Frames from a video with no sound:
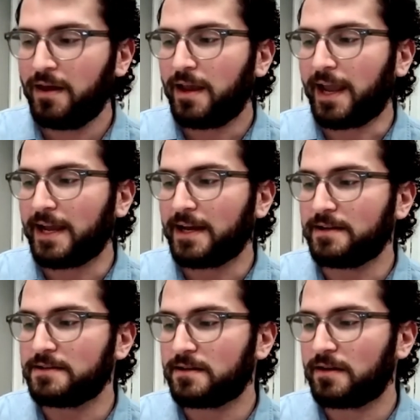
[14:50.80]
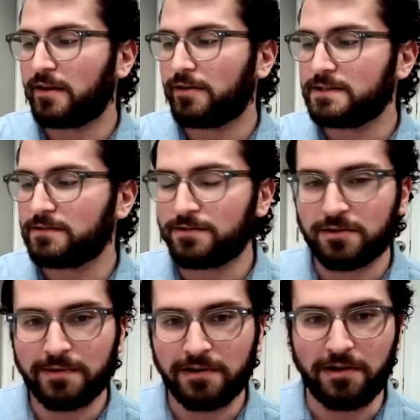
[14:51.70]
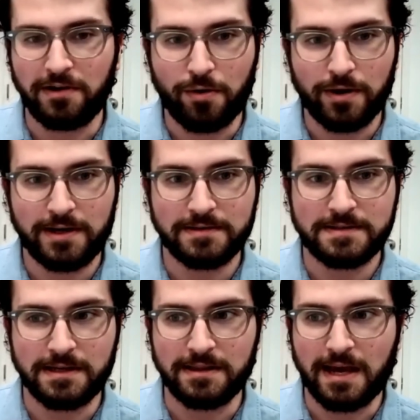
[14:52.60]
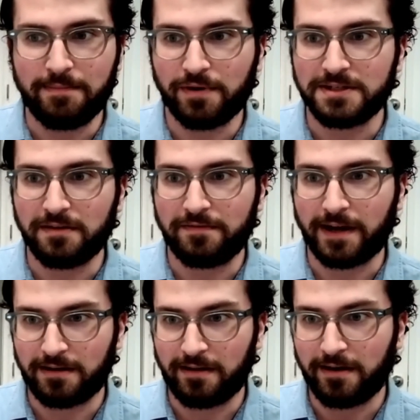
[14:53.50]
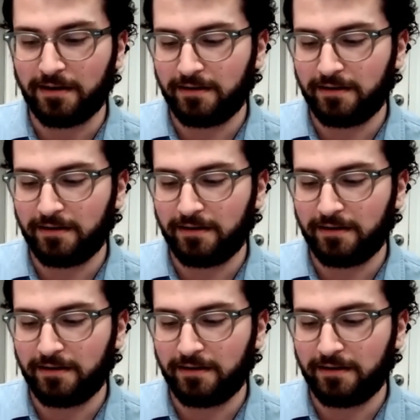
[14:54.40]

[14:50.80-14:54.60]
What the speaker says: And there is a little bit of noise in that printed effect there.